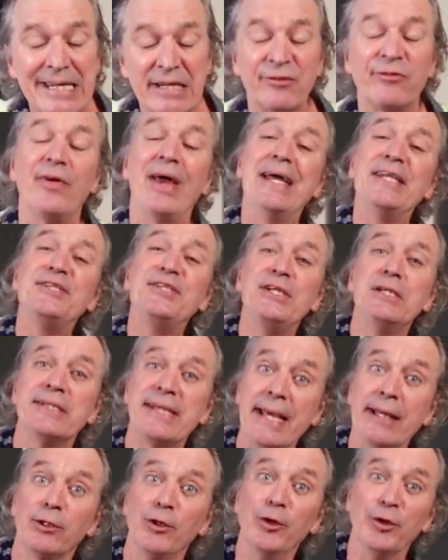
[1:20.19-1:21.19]
as fancy as
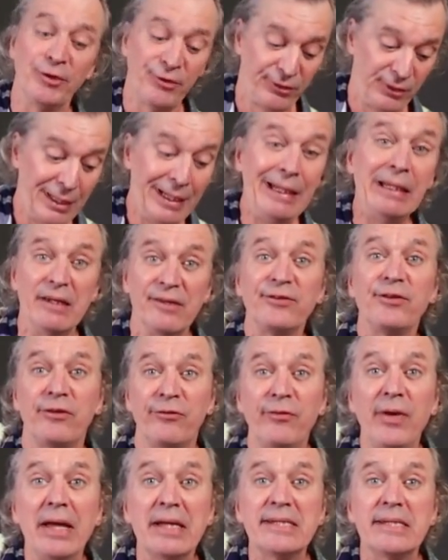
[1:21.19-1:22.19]
that looks, and it is,
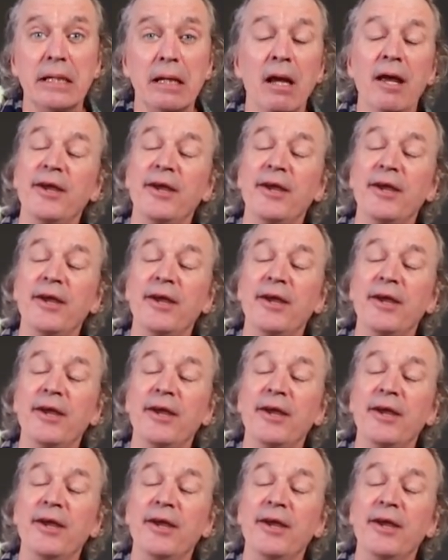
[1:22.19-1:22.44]
it's fancy.